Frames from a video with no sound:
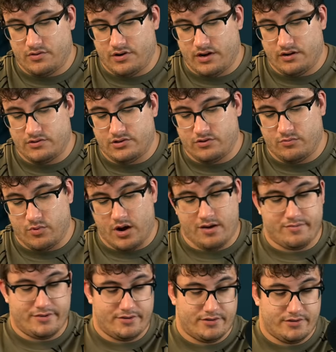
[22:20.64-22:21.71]
hundred dollars in
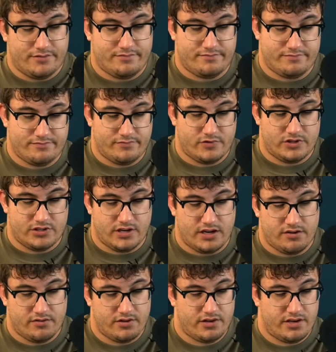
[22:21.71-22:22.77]
Robinhood, which I
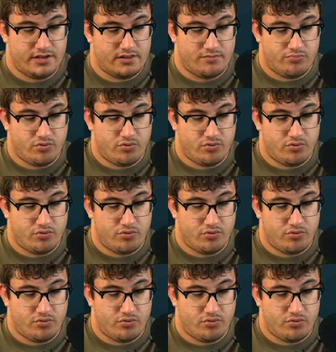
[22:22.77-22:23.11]
don't really get the